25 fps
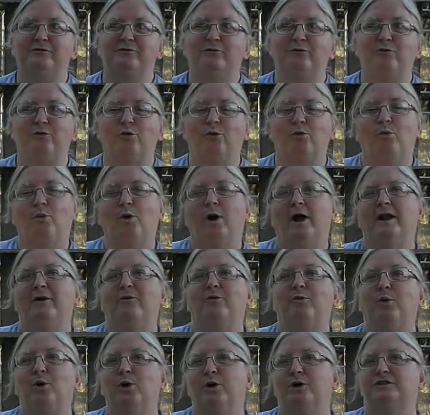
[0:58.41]
for what
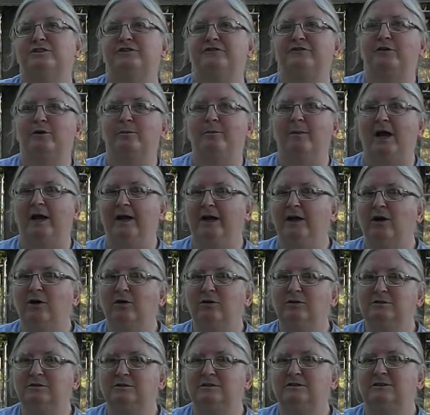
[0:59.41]
works for my
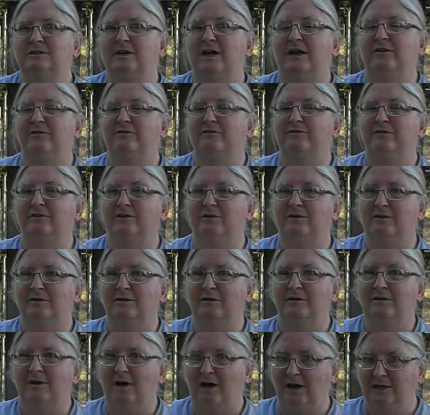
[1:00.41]
goats and for
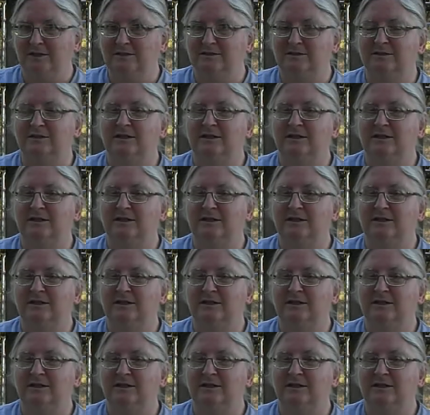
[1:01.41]
us.